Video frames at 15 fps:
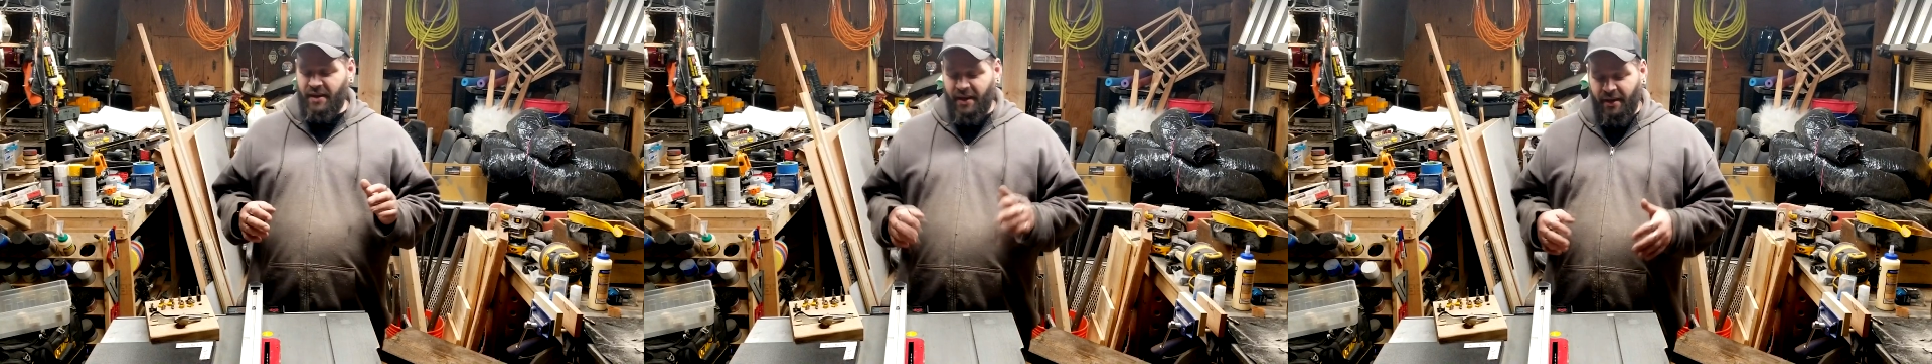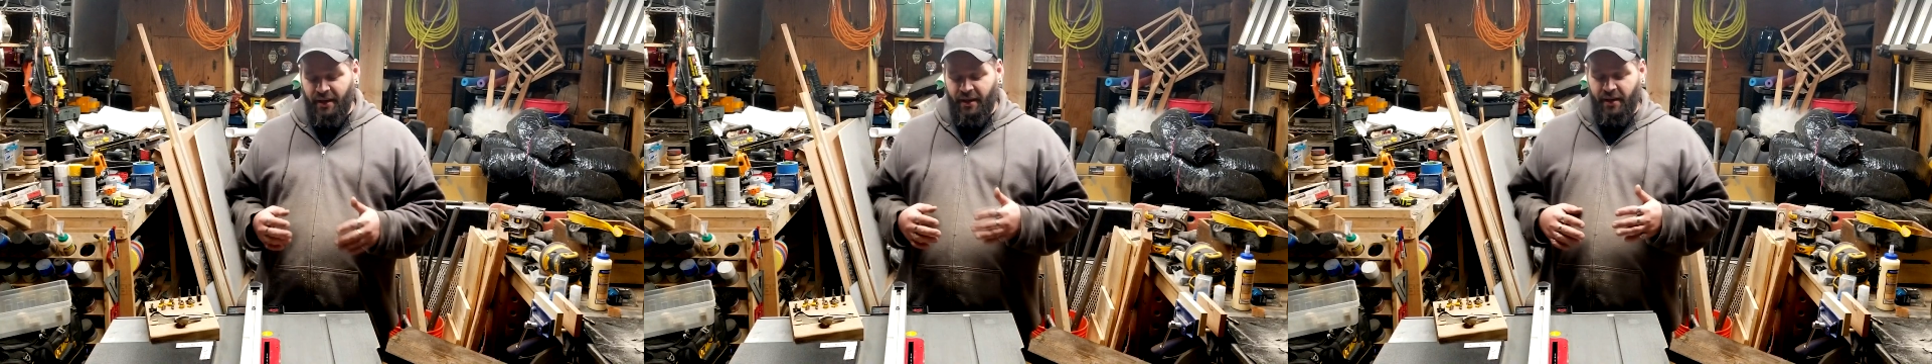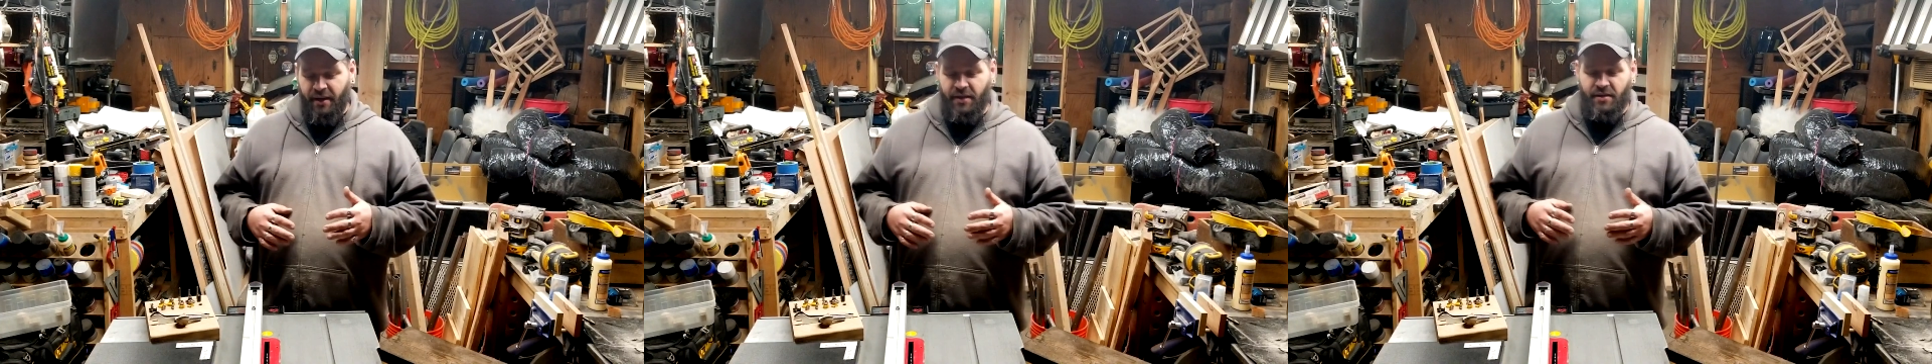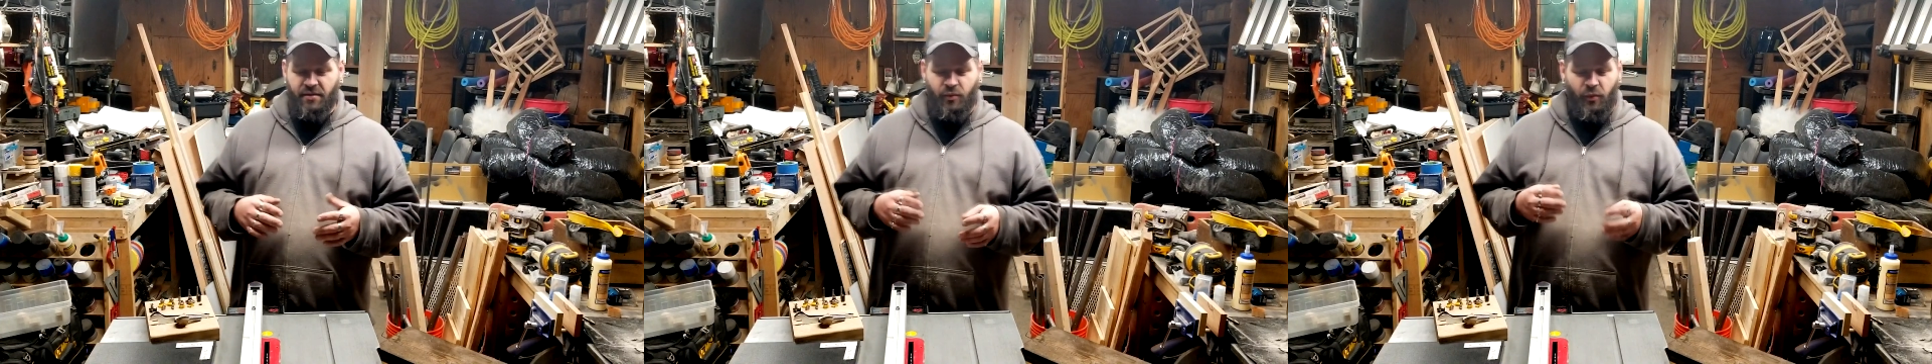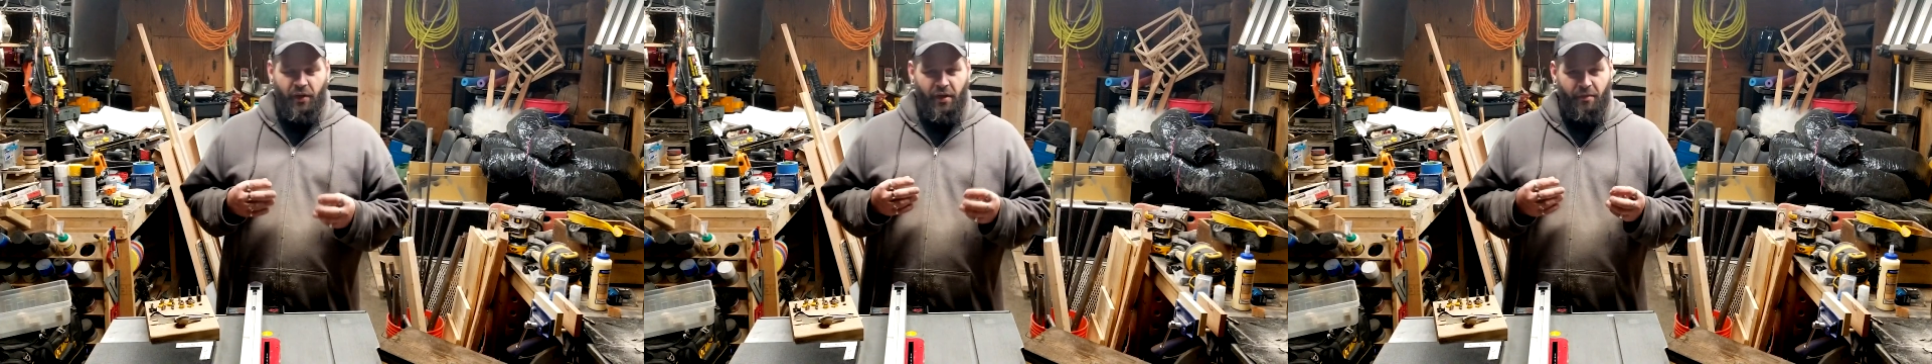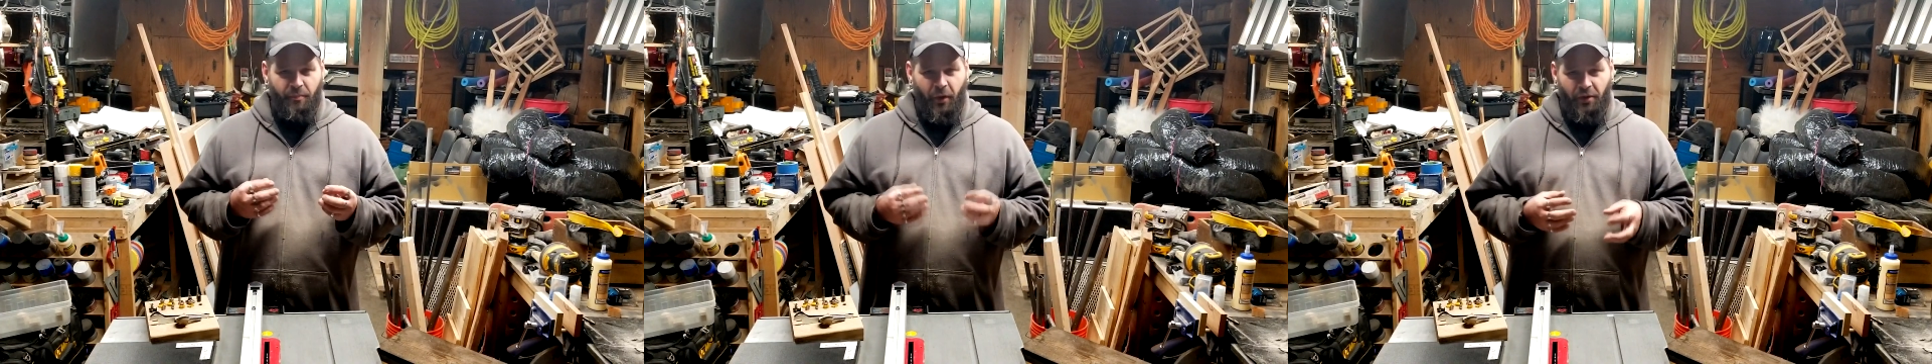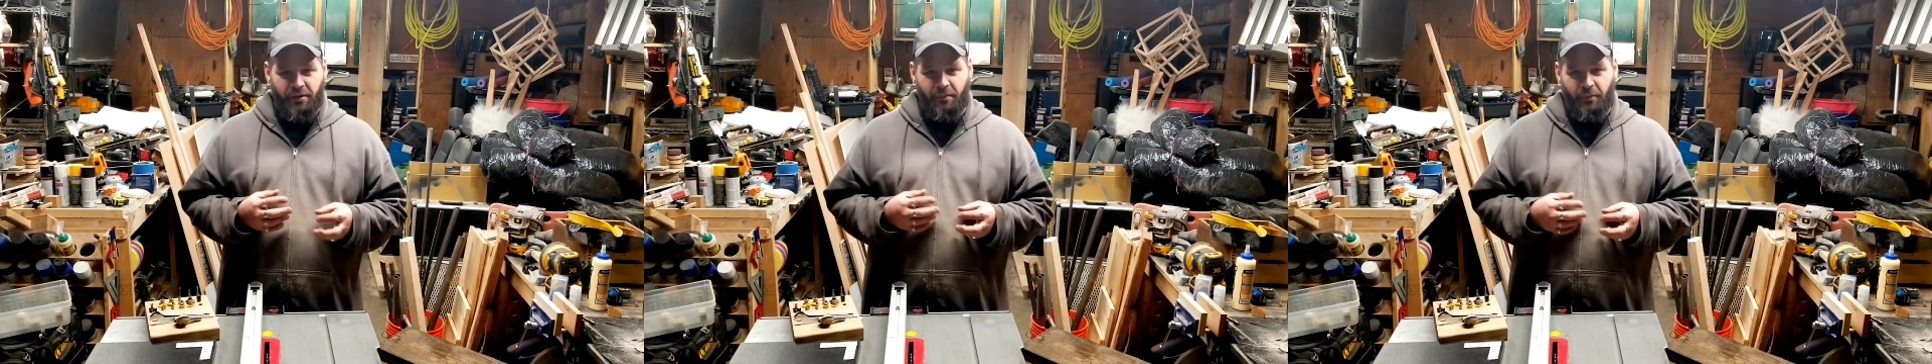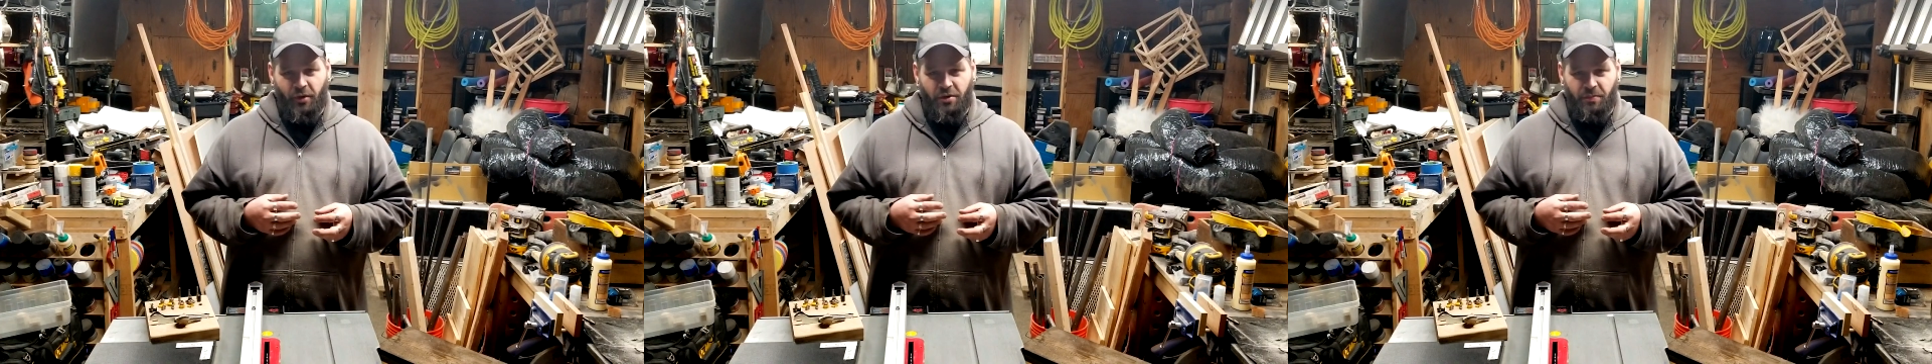he did his with
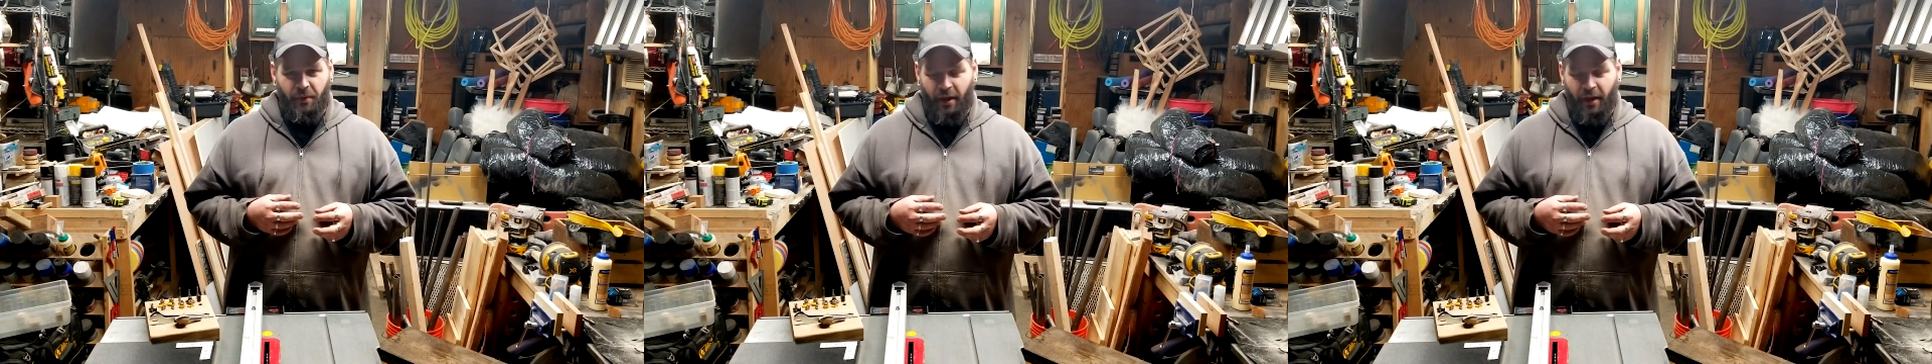Baltic birch